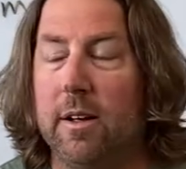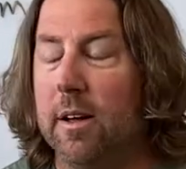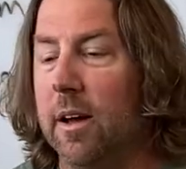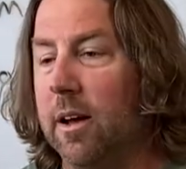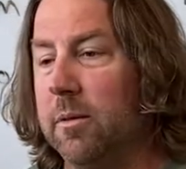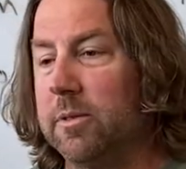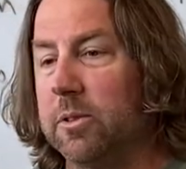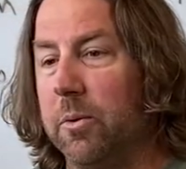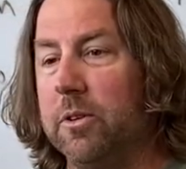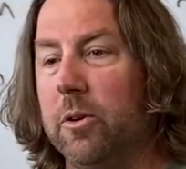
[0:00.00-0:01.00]
So
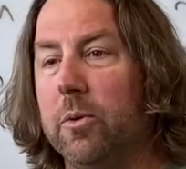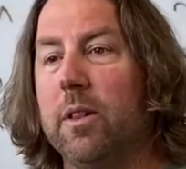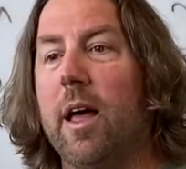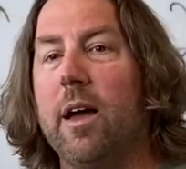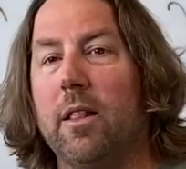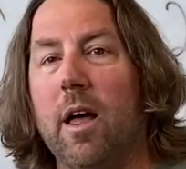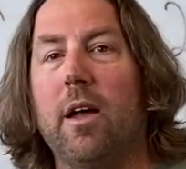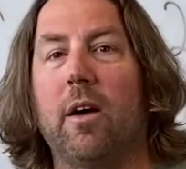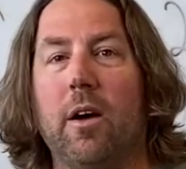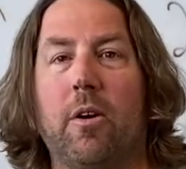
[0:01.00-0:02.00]
we do rely a
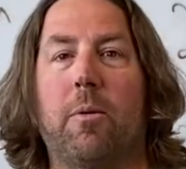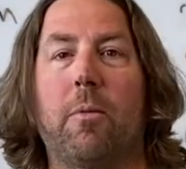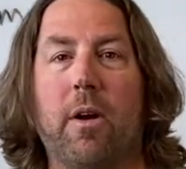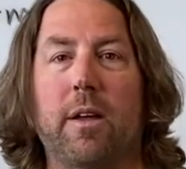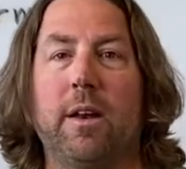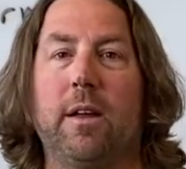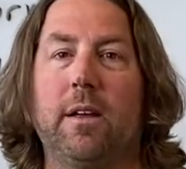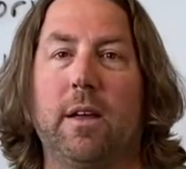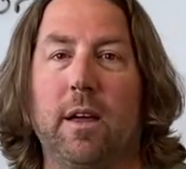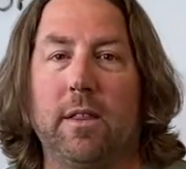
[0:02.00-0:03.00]
lot on our
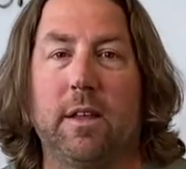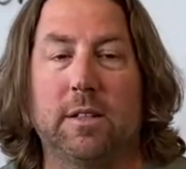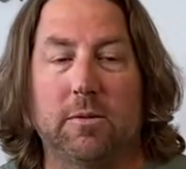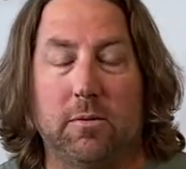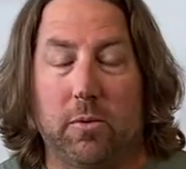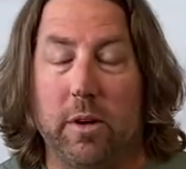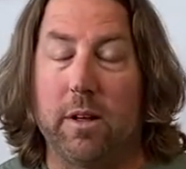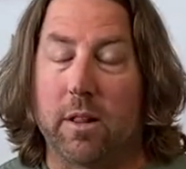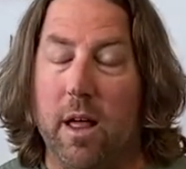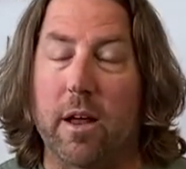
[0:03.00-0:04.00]
marketing, and then really
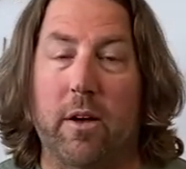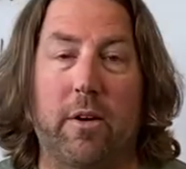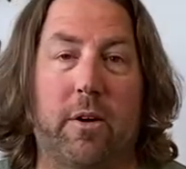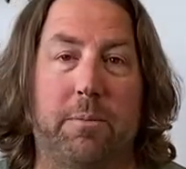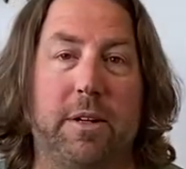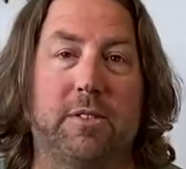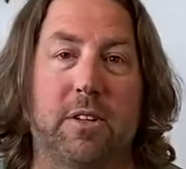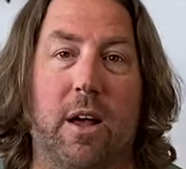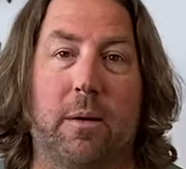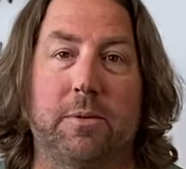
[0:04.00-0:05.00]
a lot on our beef
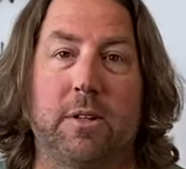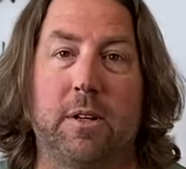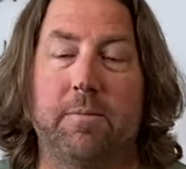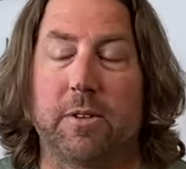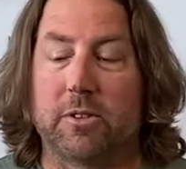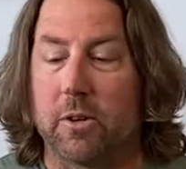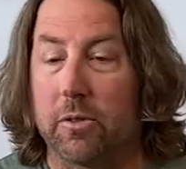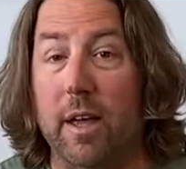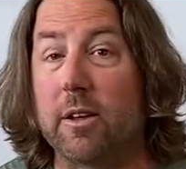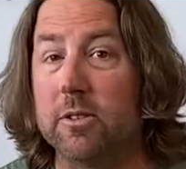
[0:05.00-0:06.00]
snobs. And so
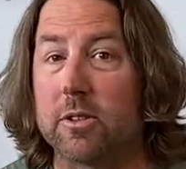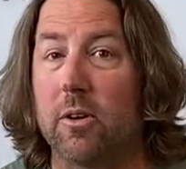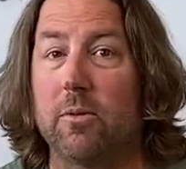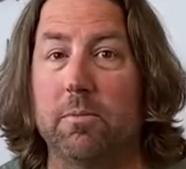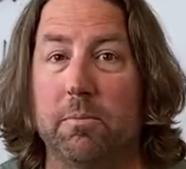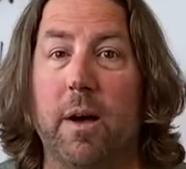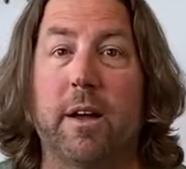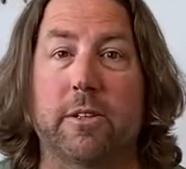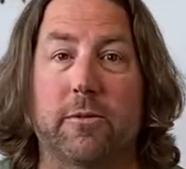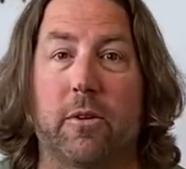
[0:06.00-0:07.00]
thank you so
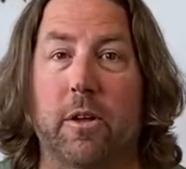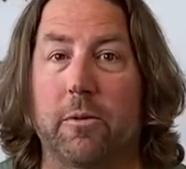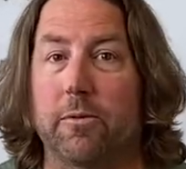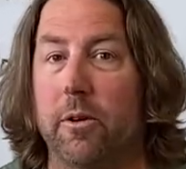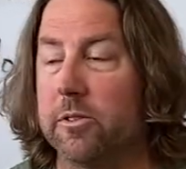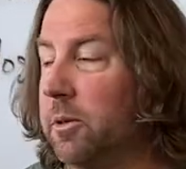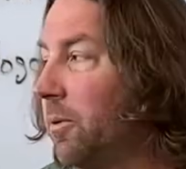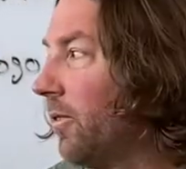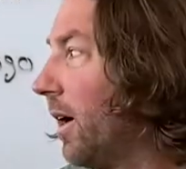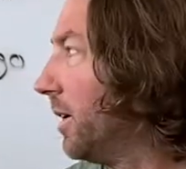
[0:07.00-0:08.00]
much for all the referrals you
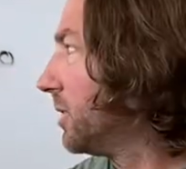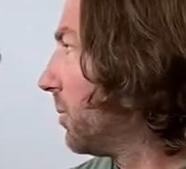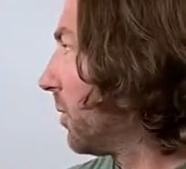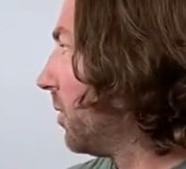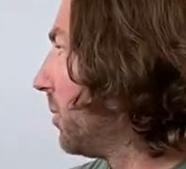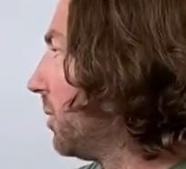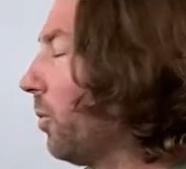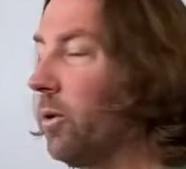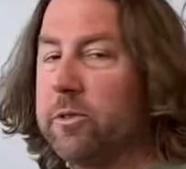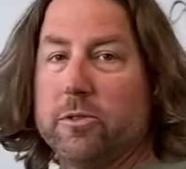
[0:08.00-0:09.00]
provided us, and we're going to
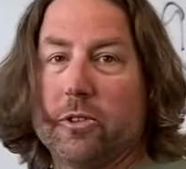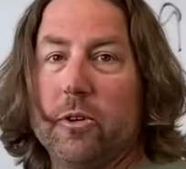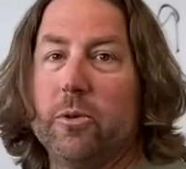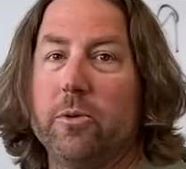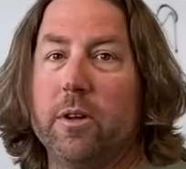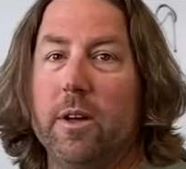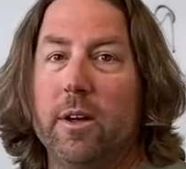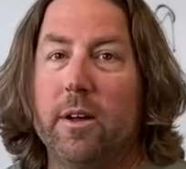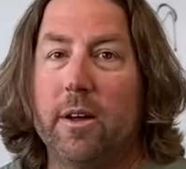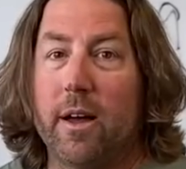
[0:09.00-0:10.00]
reward you soon
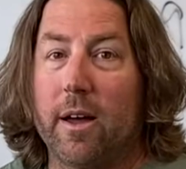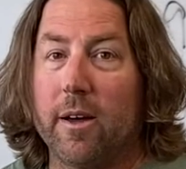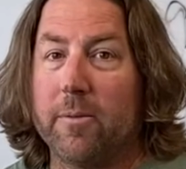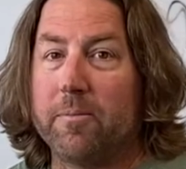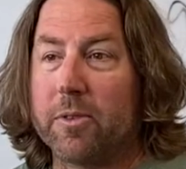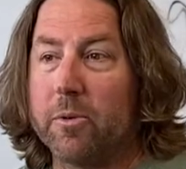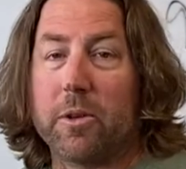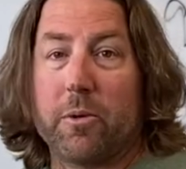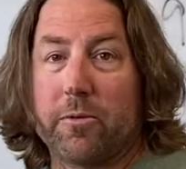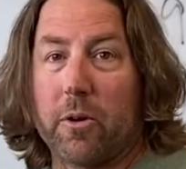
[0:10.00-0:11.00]
with the
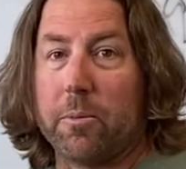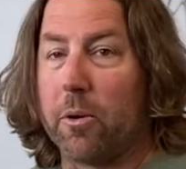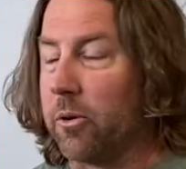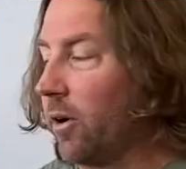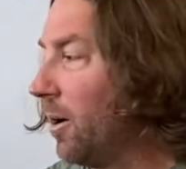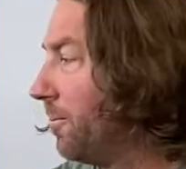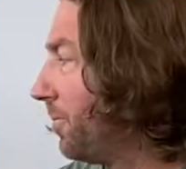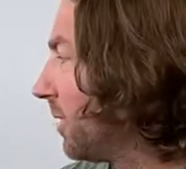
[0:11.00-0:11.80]
referral program.